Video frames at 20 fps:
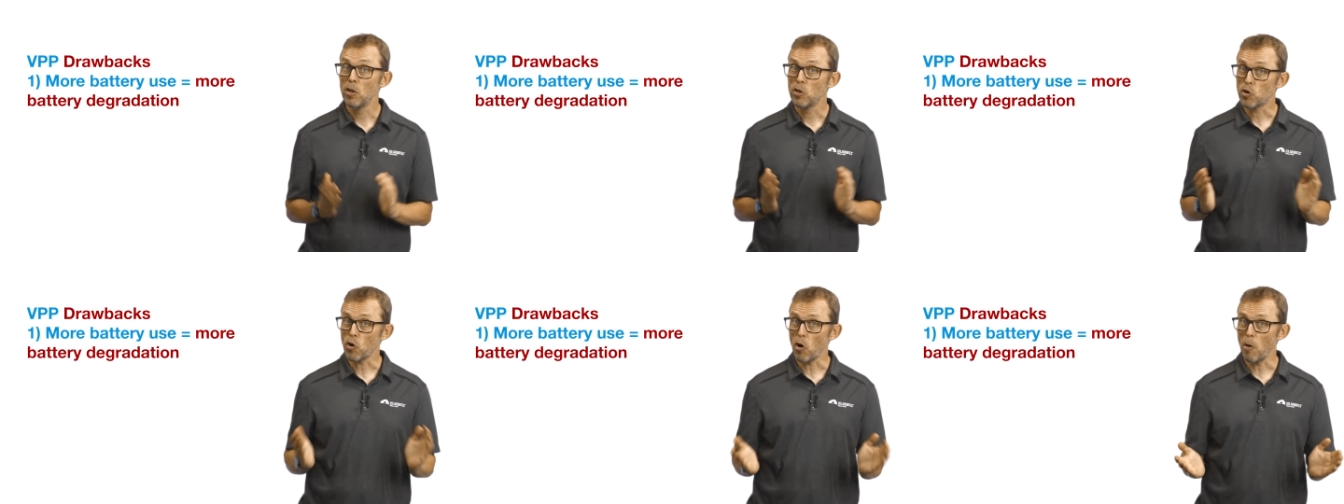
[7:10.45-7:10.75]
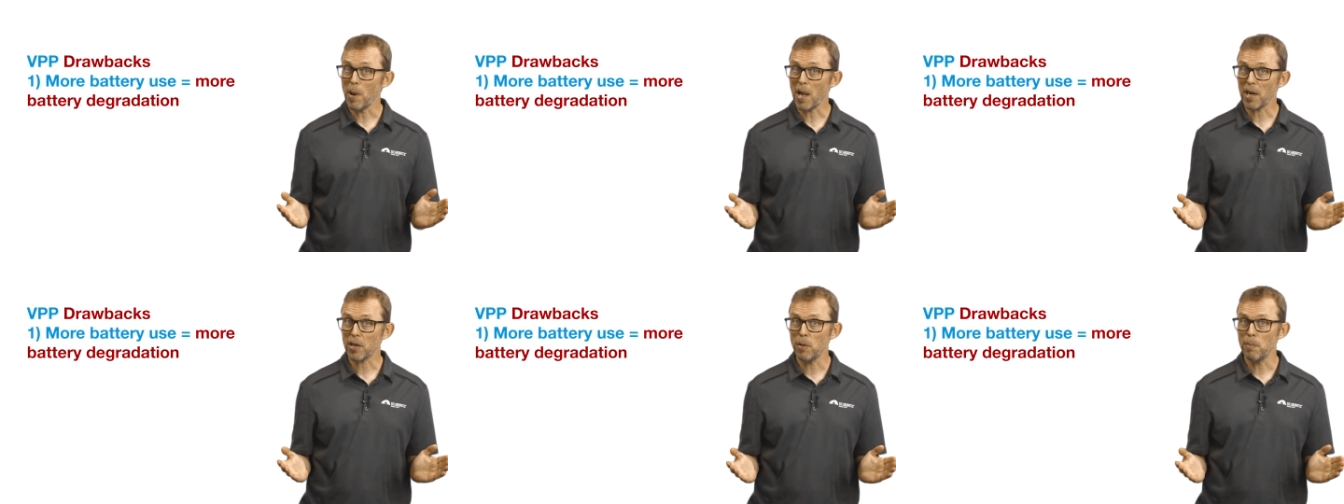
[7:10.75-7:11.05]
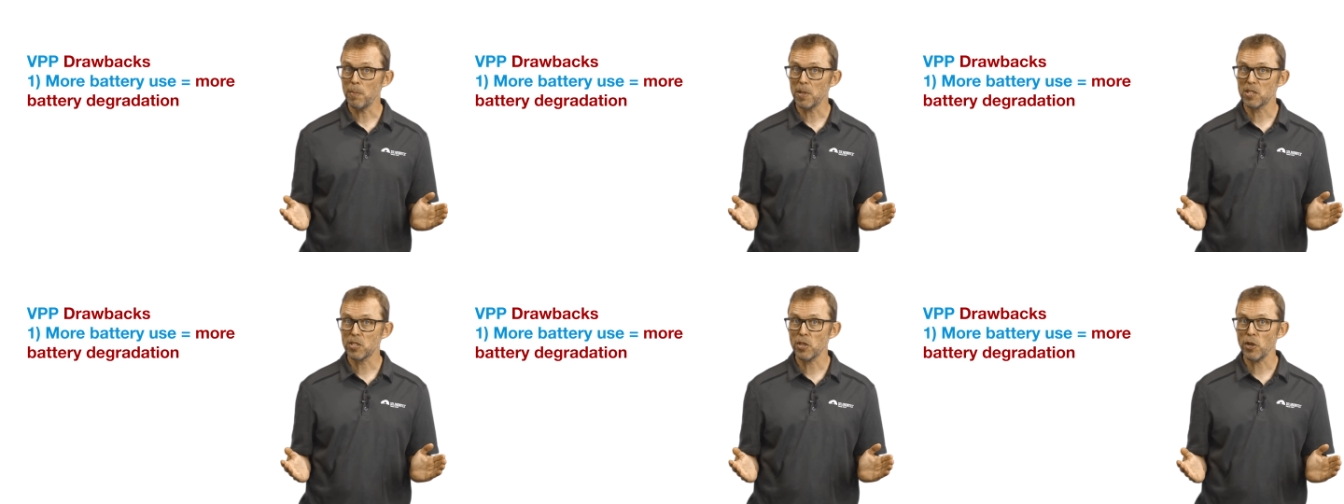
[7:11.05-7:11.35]
Drawback
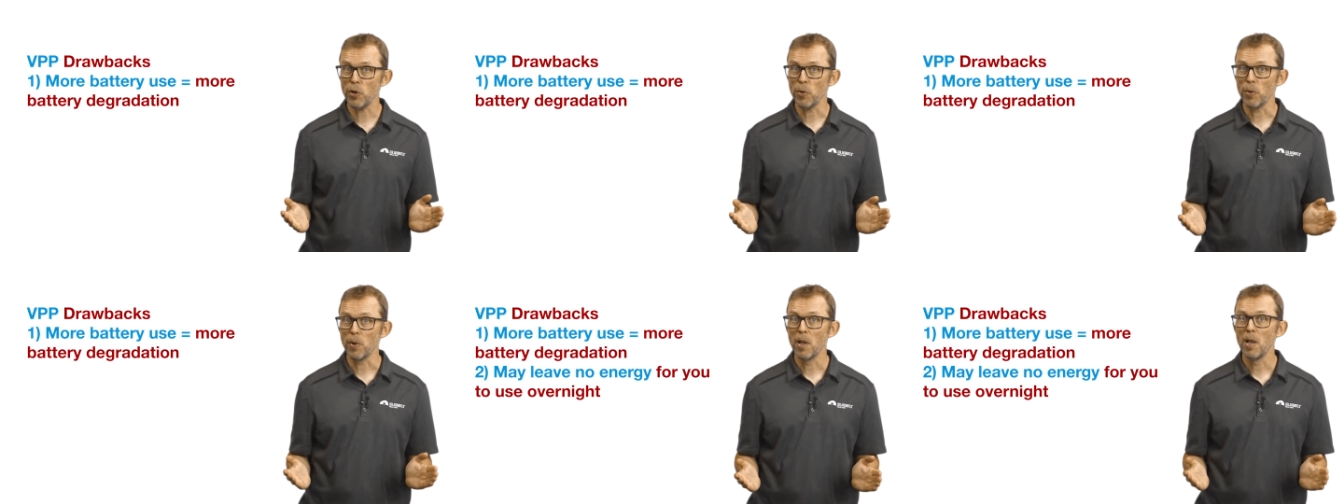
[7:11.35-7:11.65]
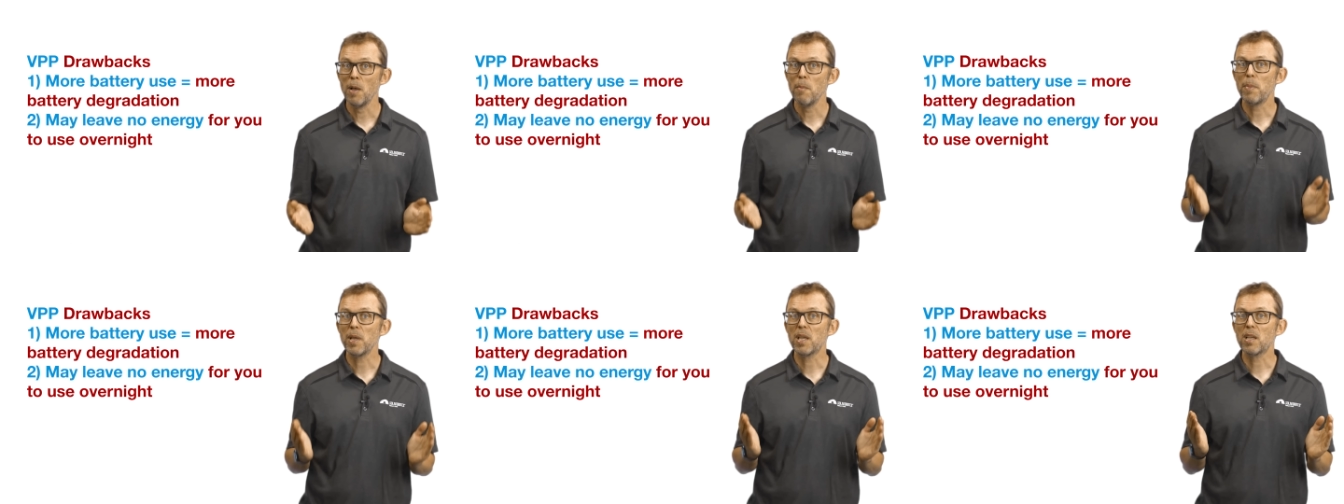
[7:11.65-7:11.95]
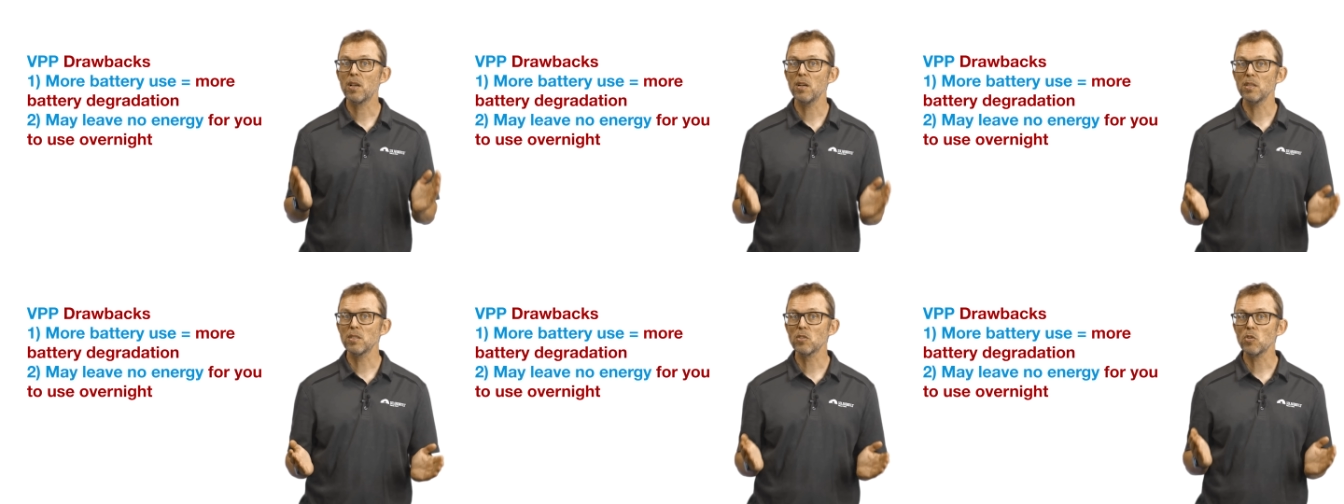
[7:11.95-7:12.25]
number 2.
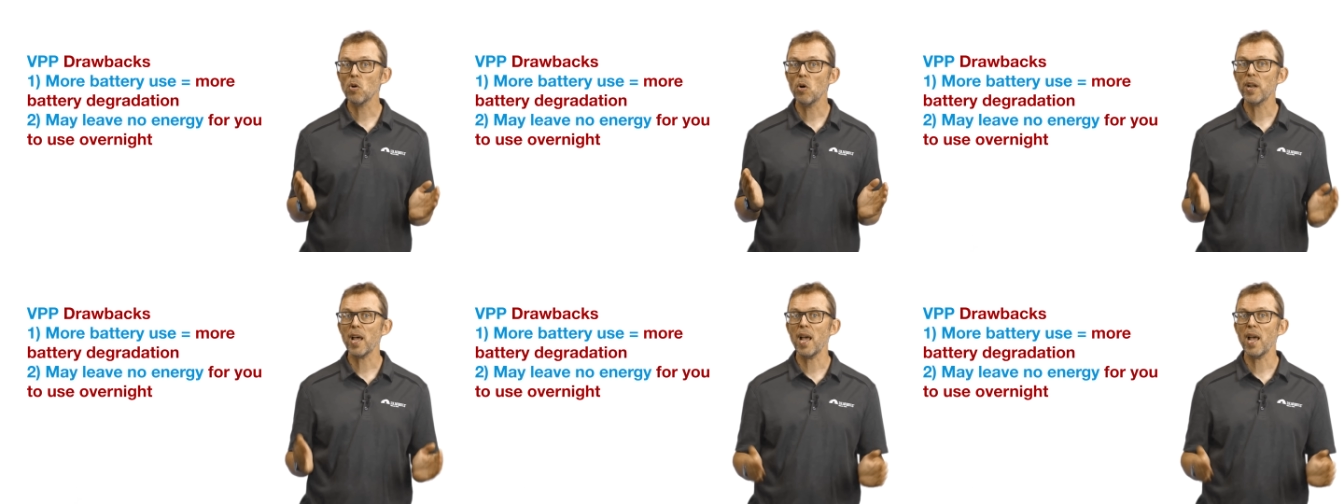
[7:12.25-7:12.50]
Because stored